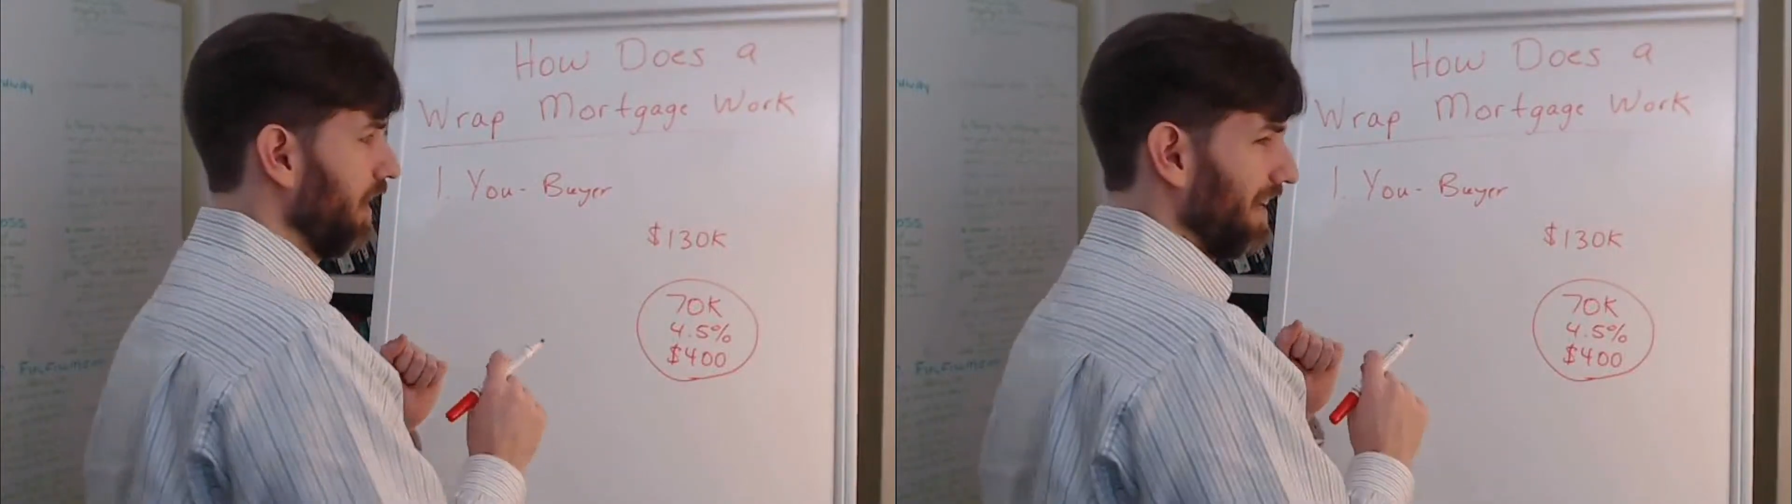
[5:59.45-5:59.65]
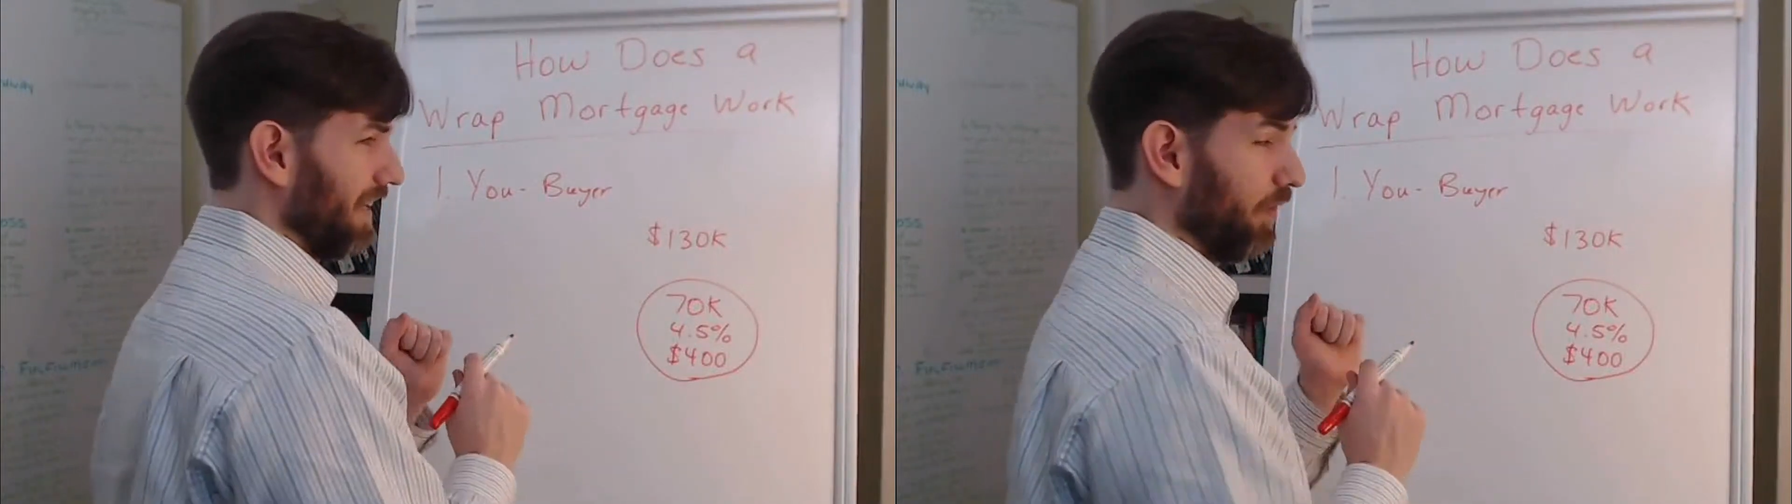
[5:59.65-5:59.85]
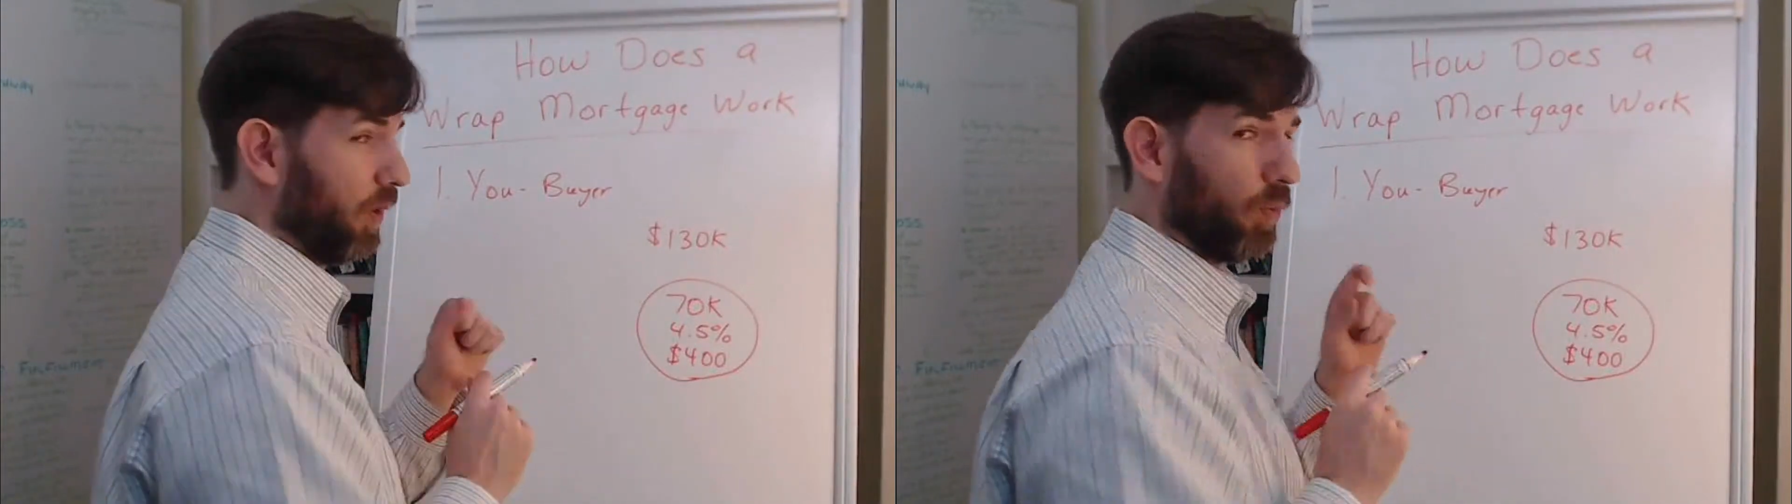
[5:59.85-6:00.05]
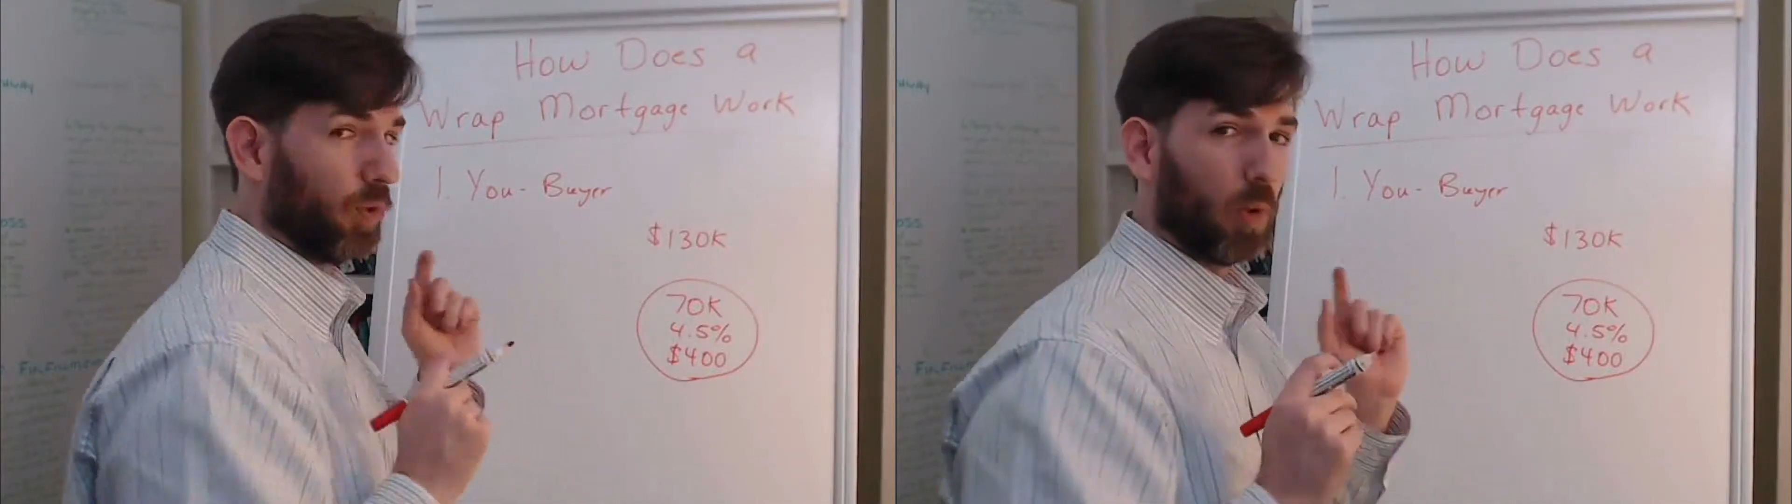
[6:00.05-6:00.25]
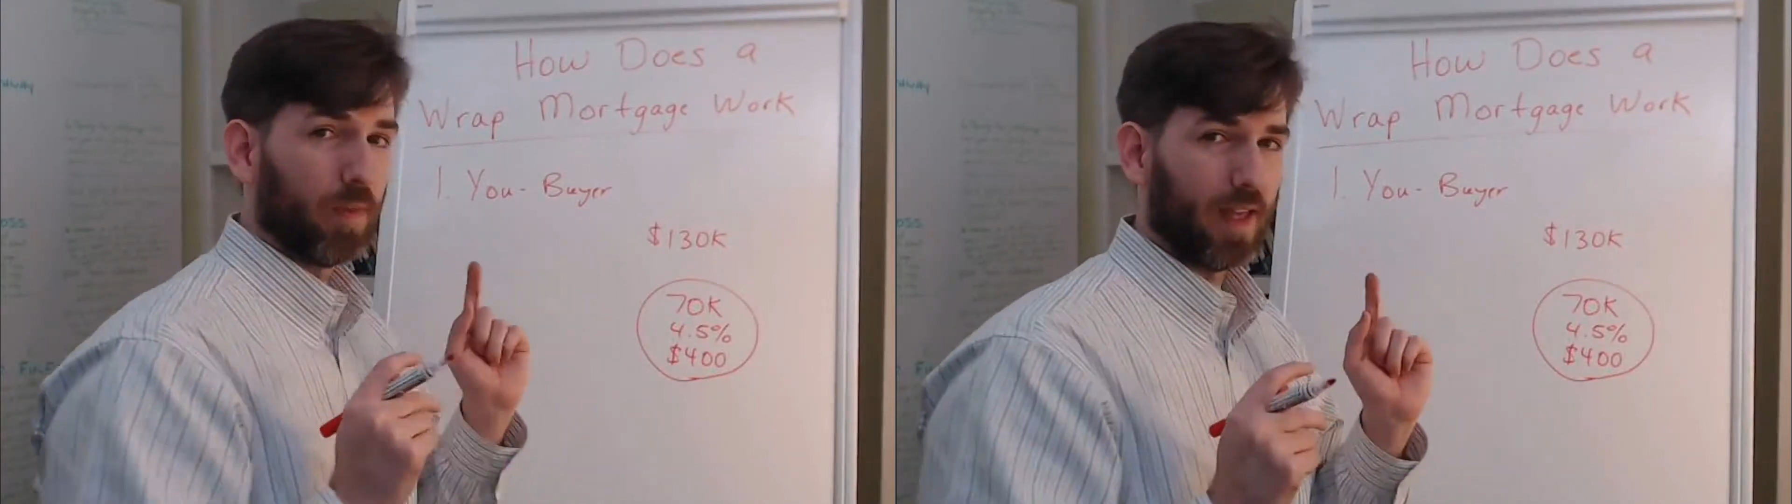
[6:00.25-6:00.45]
If you don't
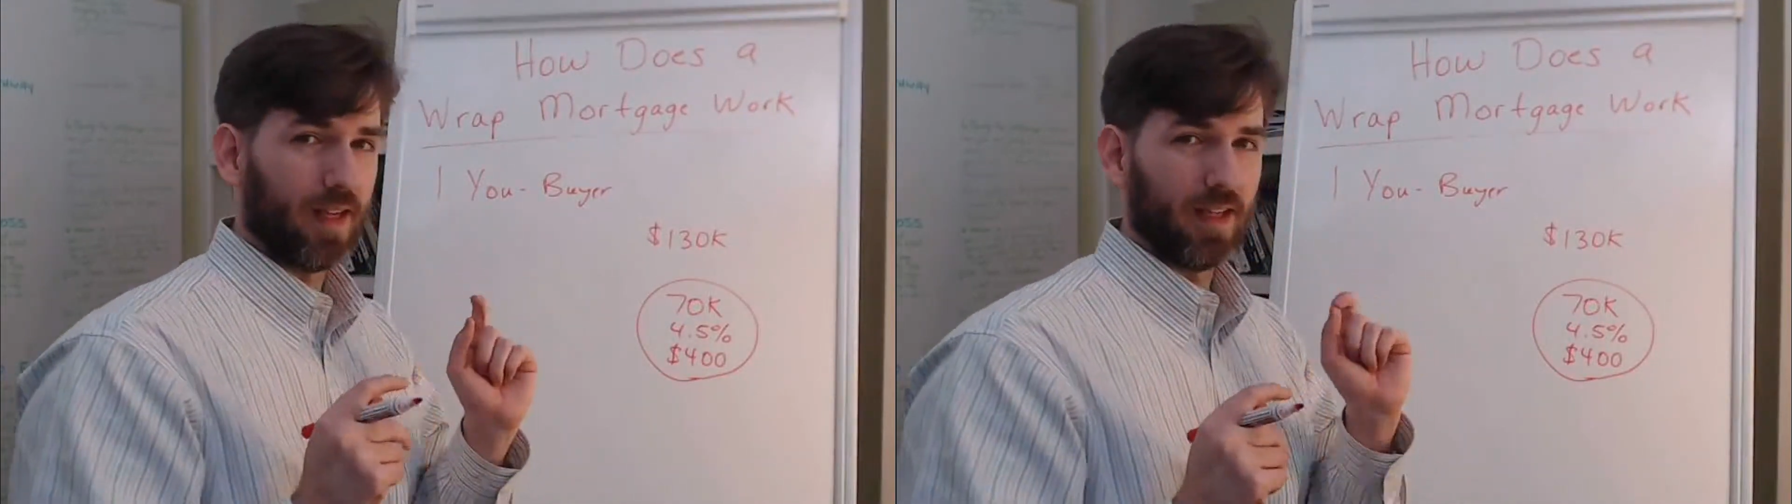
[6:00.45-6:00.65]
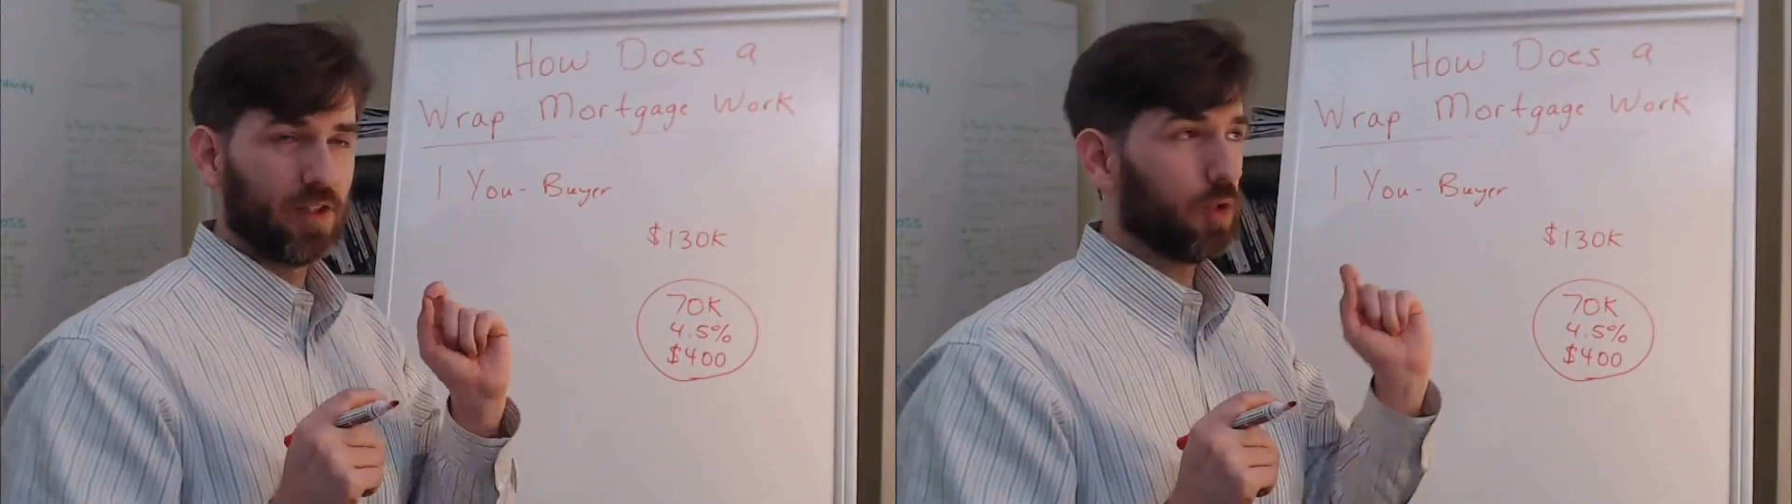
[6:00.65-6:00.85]
know what that is,